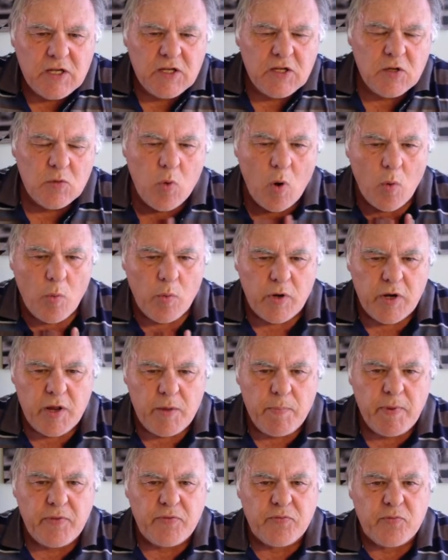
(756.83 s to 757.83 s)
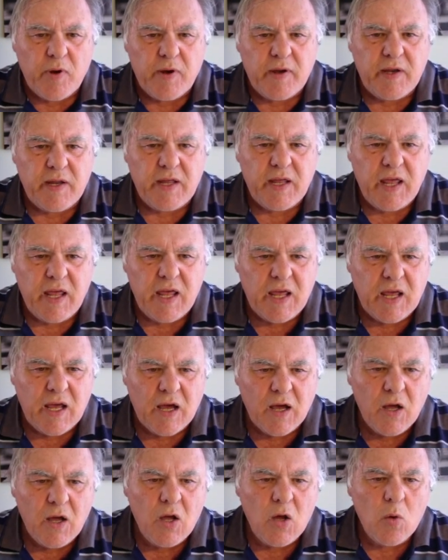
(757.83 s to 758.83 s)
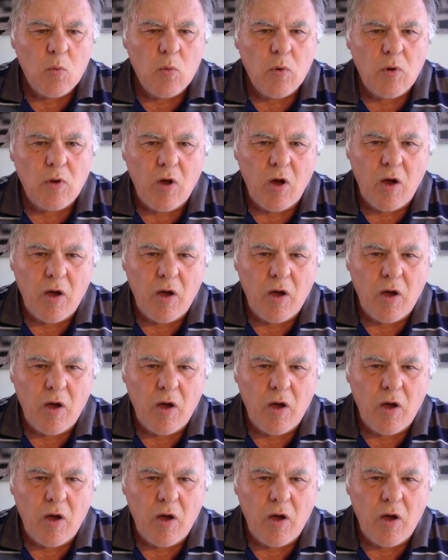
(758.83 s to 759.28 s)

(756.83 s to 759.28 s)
Now, what would he be threatening here? Well,